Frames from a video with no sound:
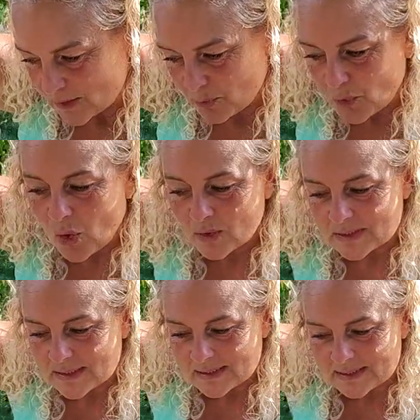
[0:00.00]
of course,
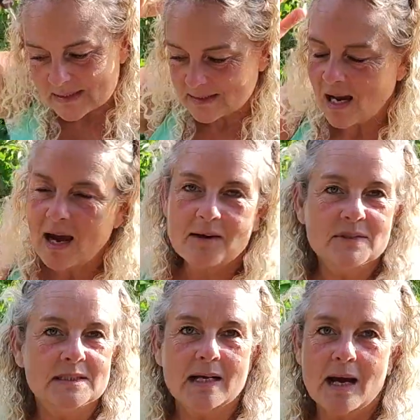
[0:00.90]
this is
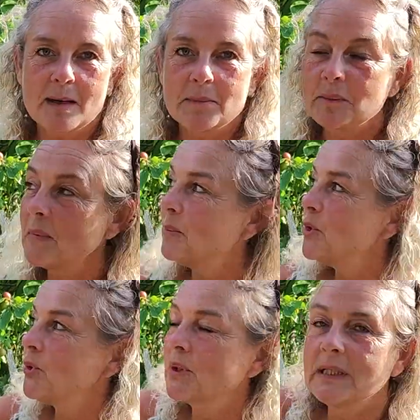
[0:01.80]
harvest time, and maybe
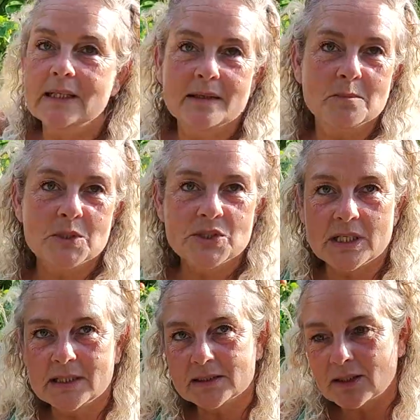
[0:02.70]
you can hear the
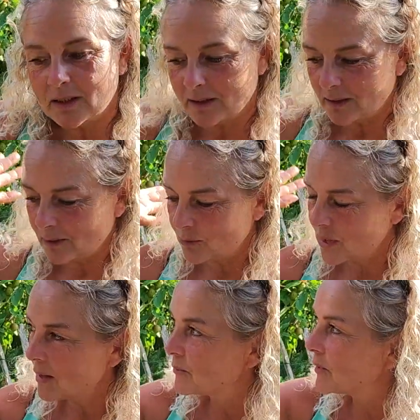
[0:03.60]
machines get uh,
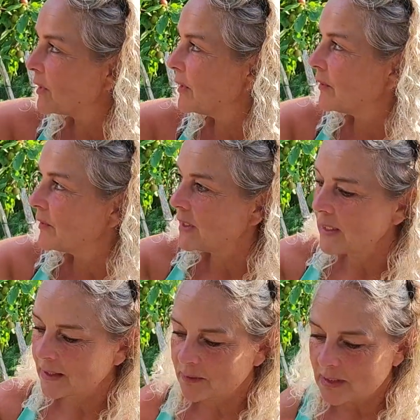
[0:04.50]
around the, the
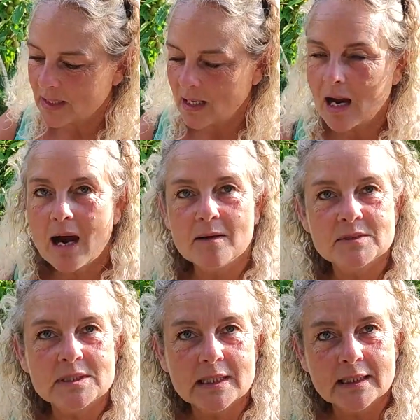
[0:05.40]
area
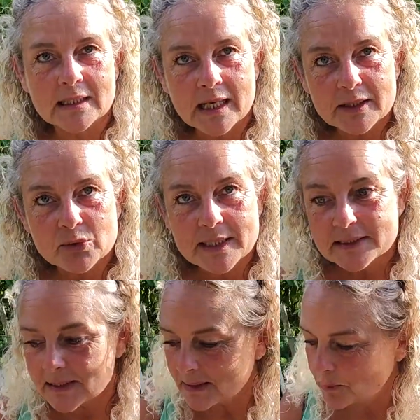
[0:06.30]
harvesting like
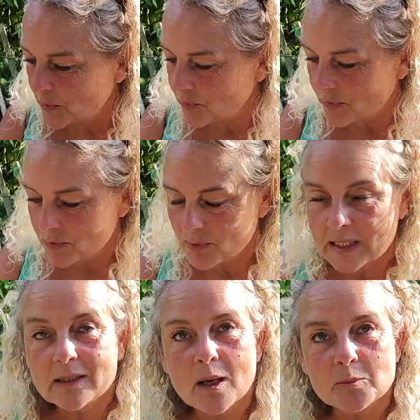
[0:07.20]
crazy before the
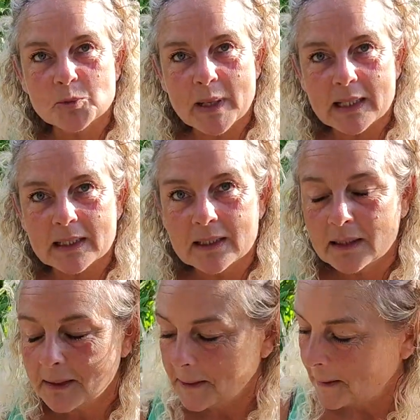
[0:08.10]
rain comes back.
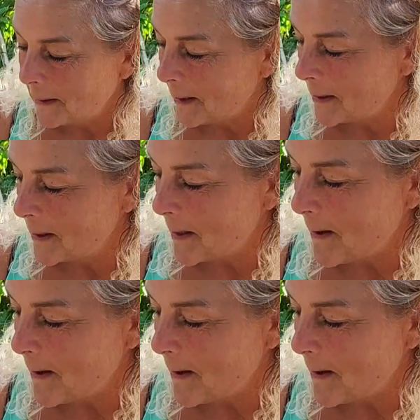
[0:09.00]
And